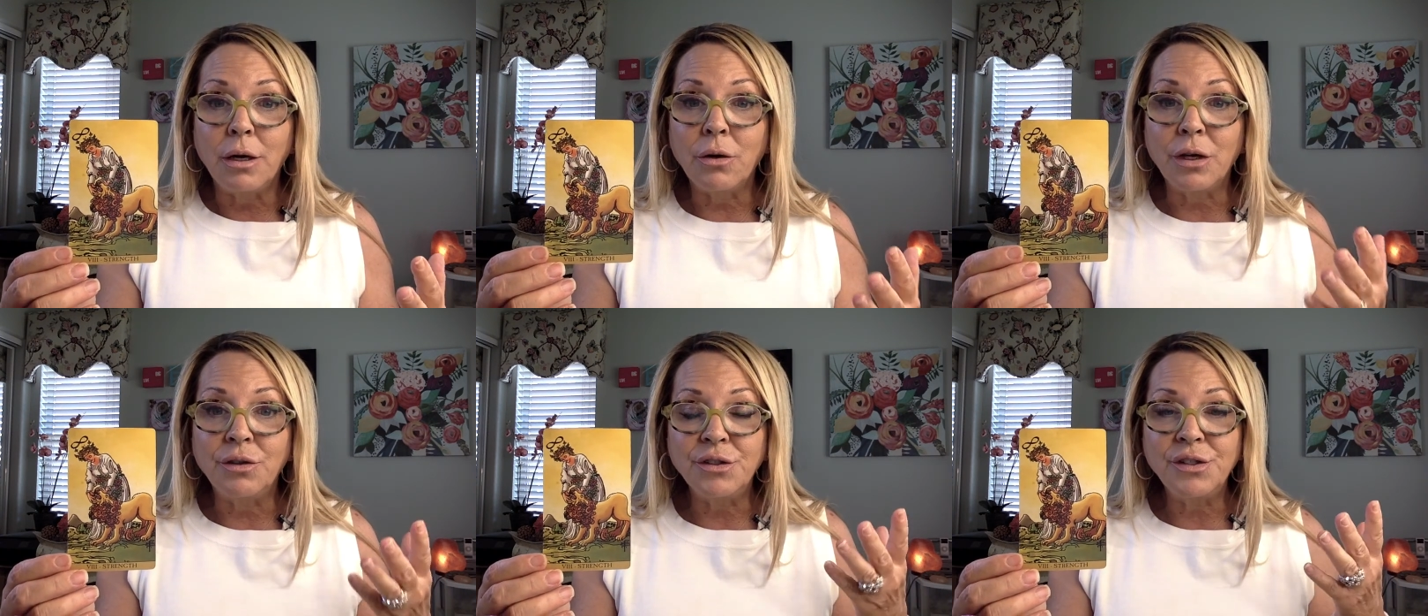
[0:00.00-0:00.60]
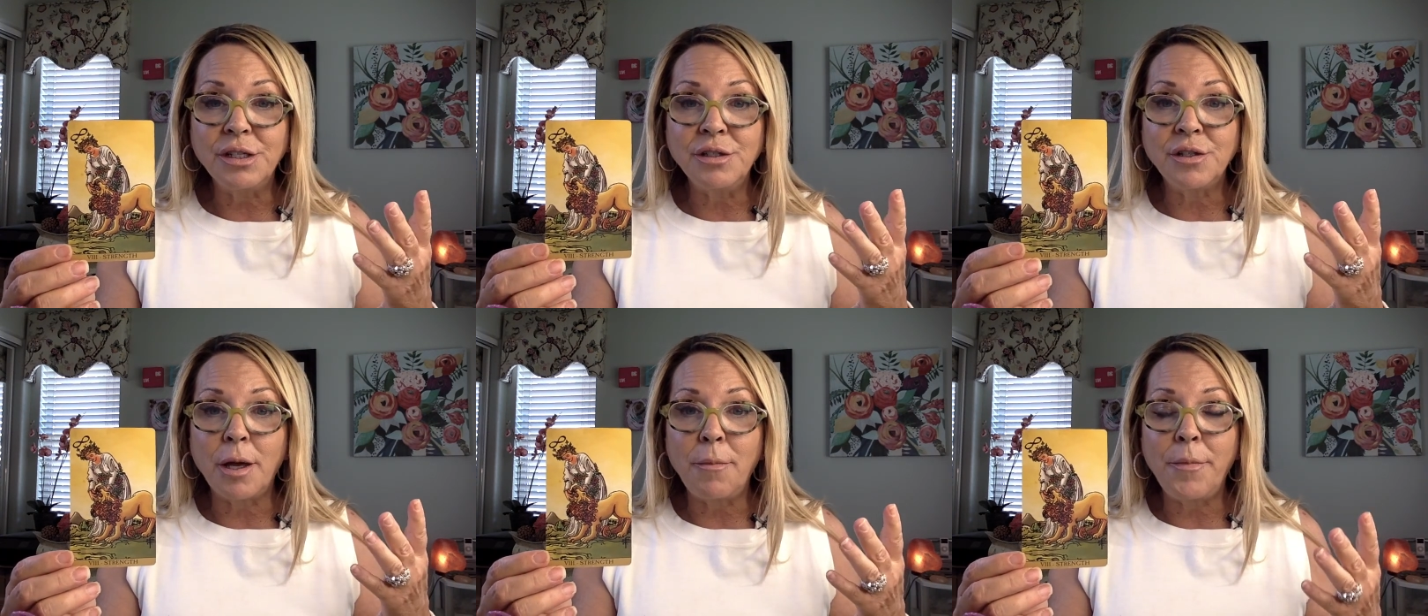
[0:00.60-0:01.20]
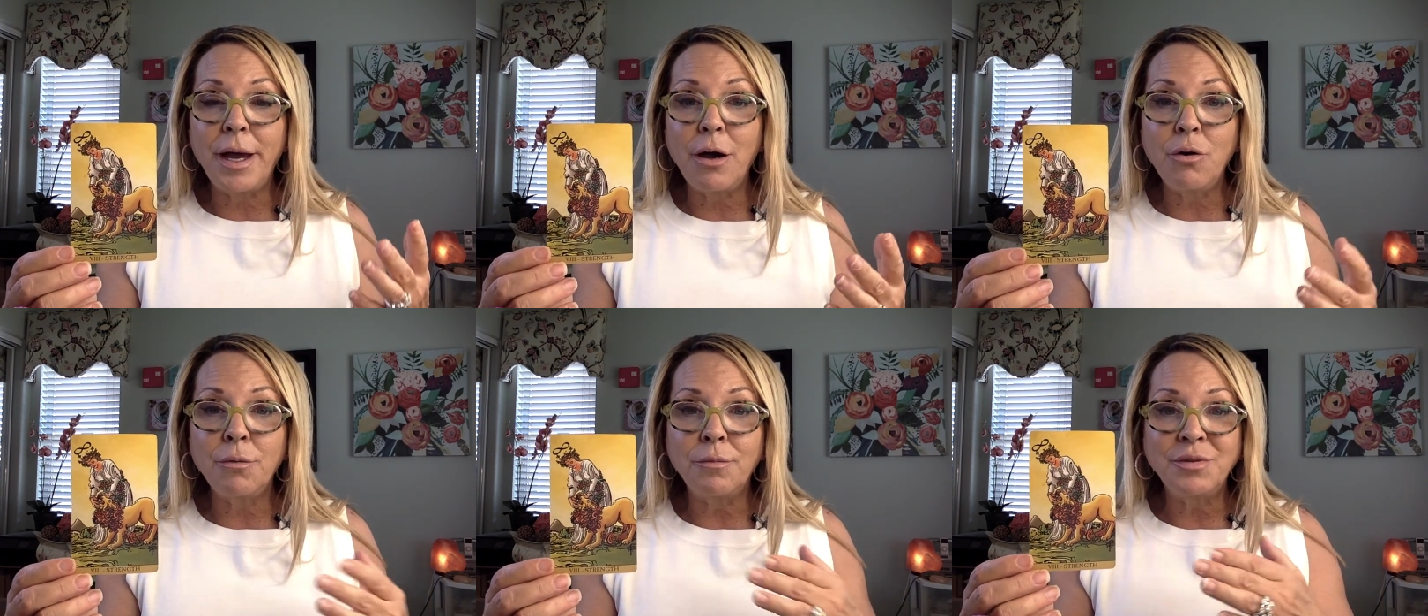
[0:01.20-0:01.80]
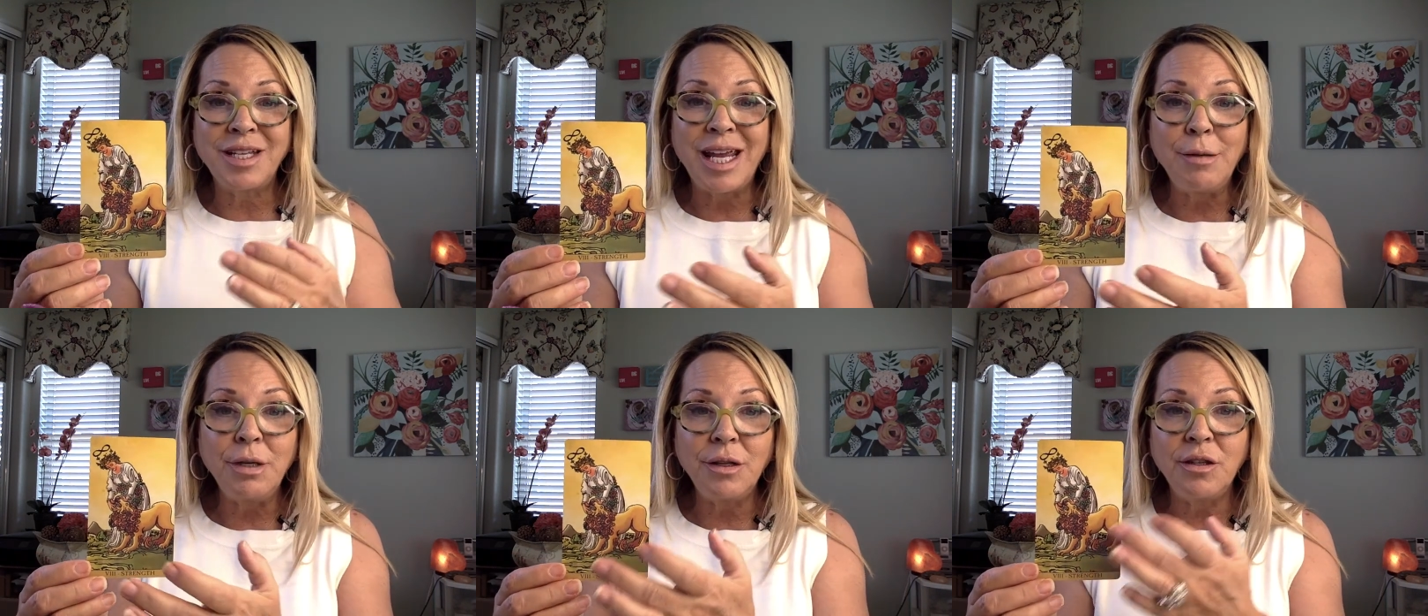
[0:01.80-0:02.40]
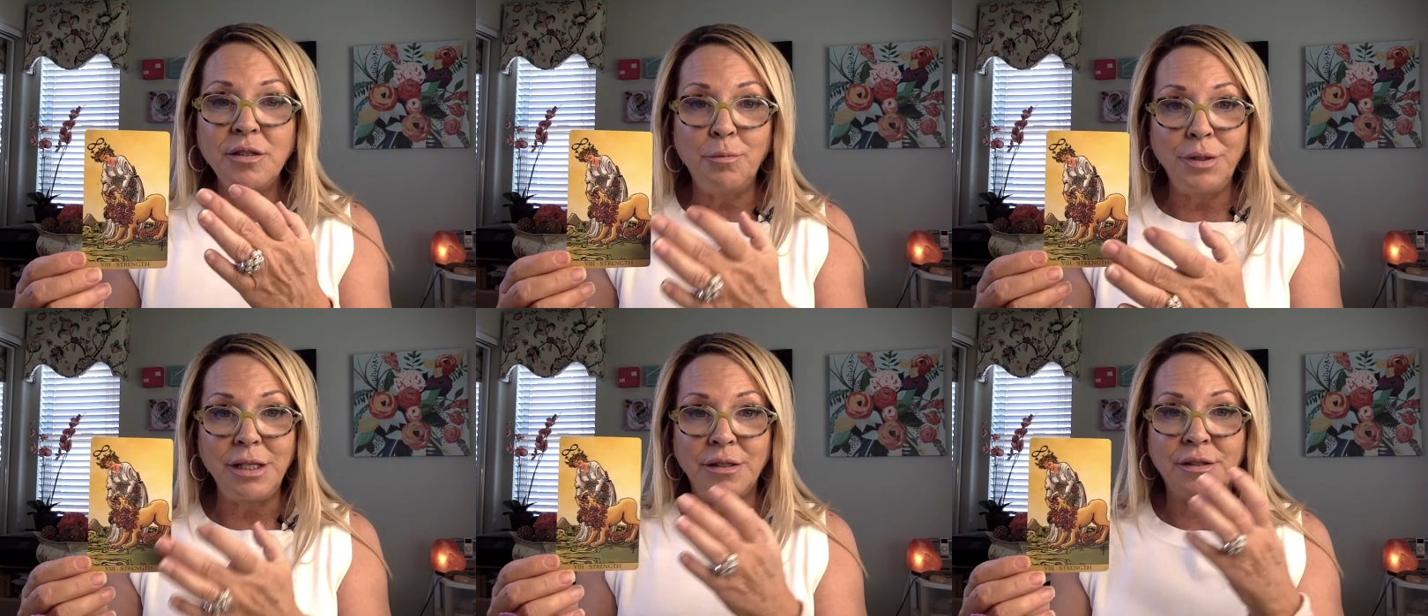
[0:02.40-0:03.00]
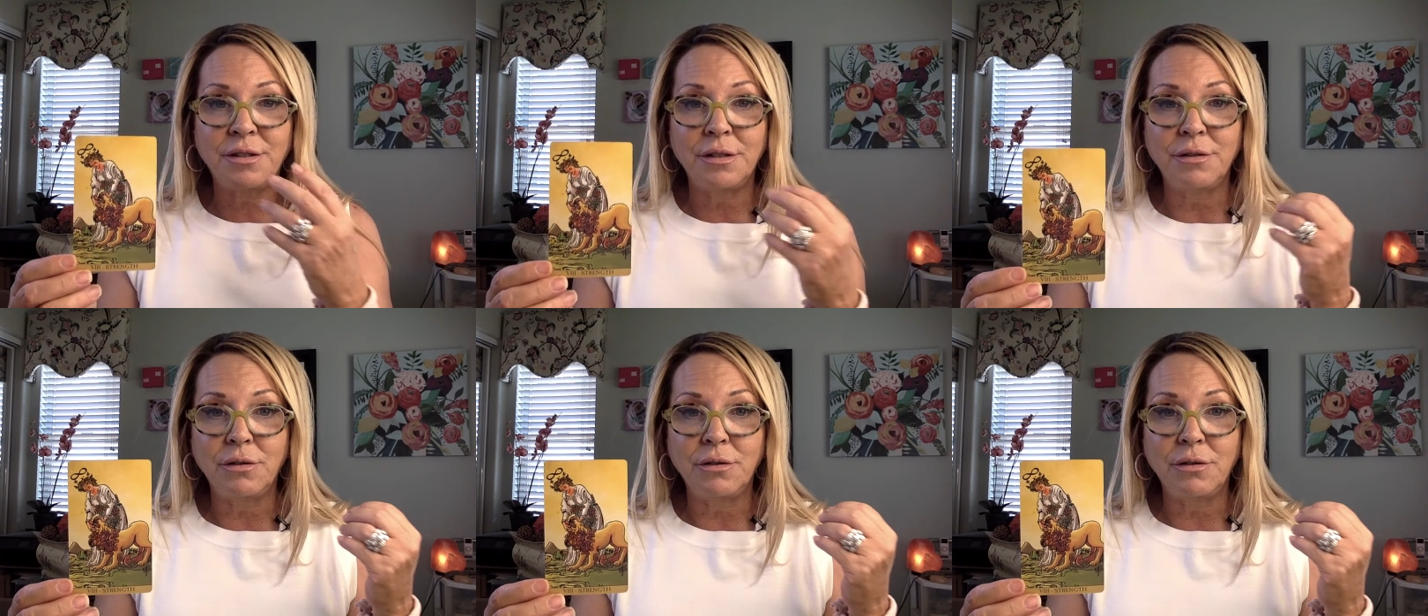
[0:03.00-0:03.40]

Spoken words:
Okay, this is about taming this beast.